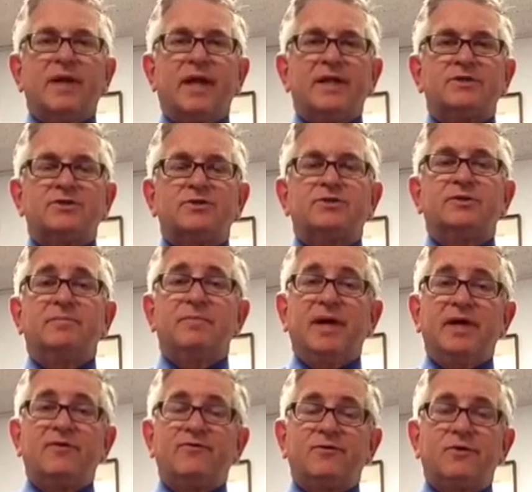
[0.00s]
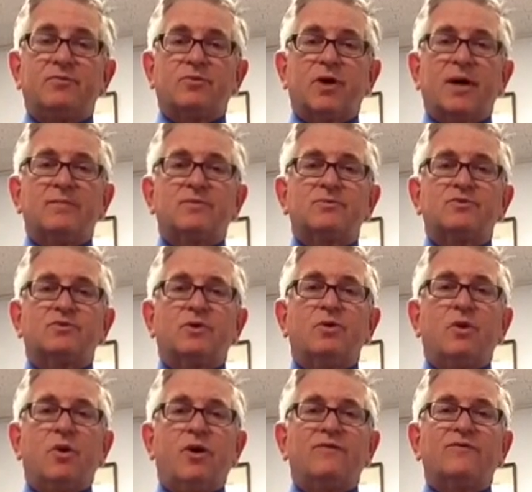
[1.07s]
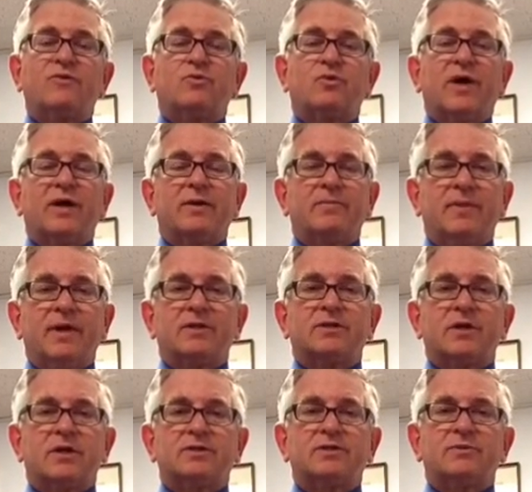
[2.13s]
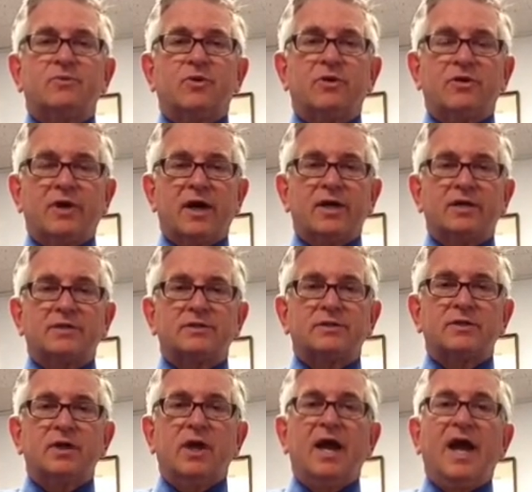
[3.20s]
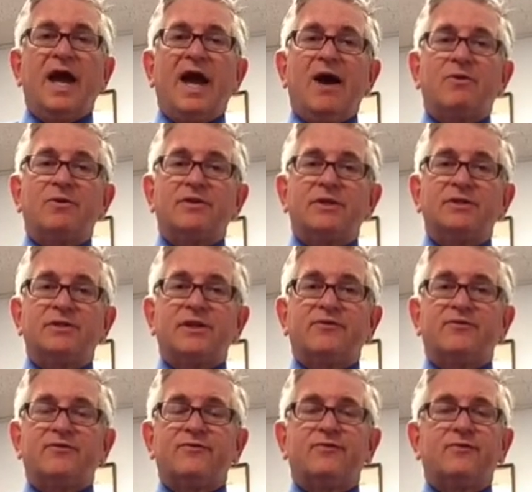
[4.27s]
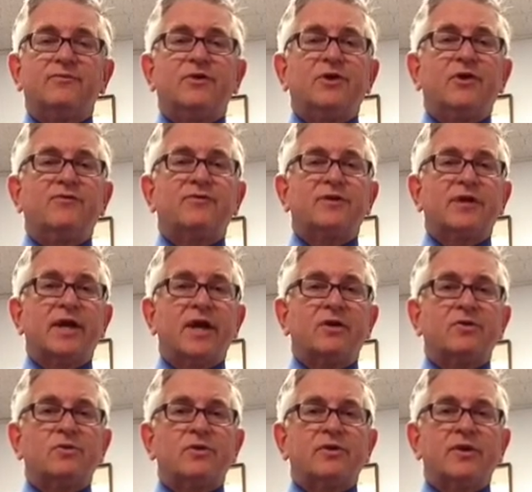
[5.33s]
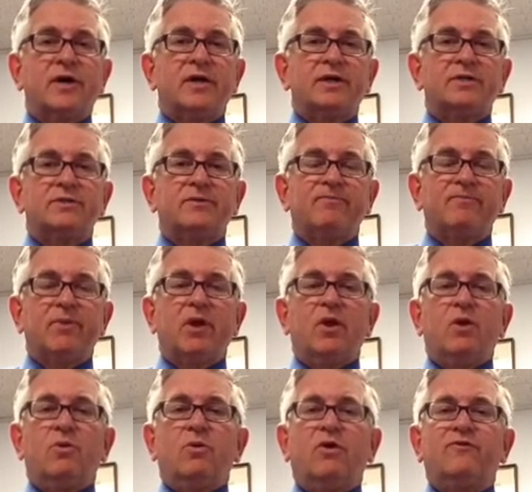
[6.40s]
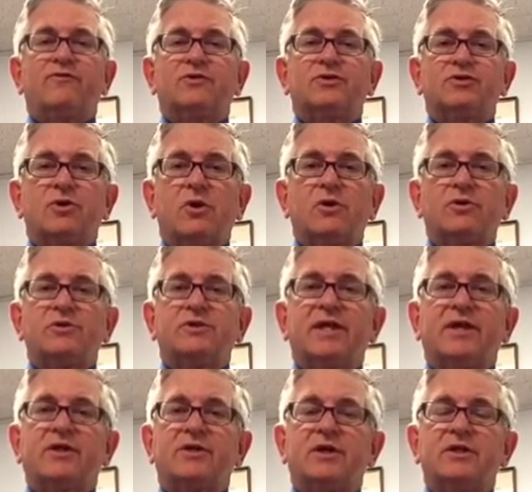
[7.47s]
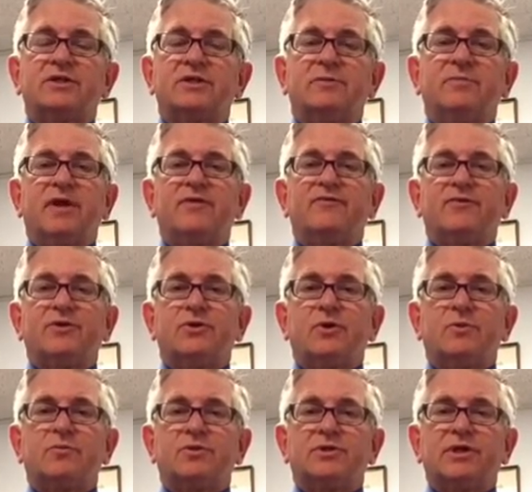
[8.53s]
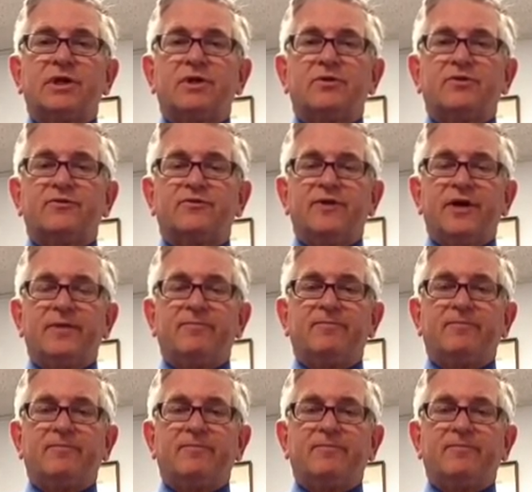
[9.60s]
answer to many foot problems, we'll often recommend custom orthotics. How are these different from the over-the-counter orthotics? Well, for starters, they are custom-made for your particular feet.